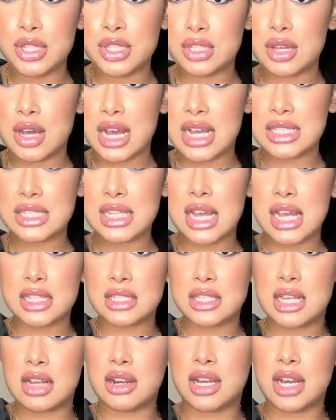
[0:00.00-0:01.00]
so I
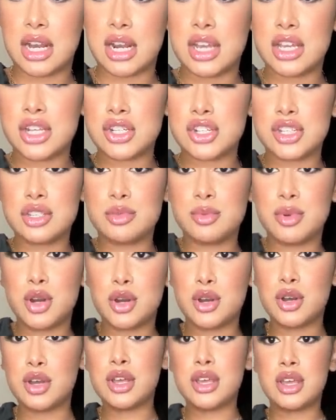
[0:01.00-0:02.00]
sized down and got an extra
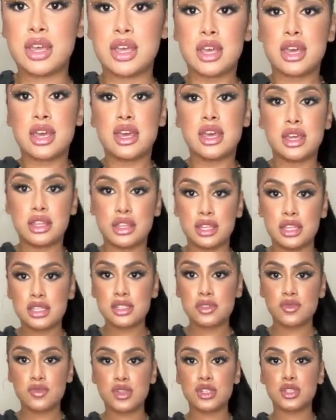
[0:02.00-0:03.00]
small. And
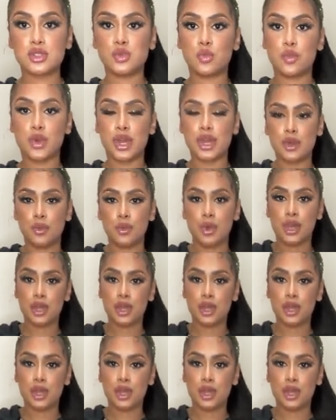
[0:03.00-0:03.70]
this fits way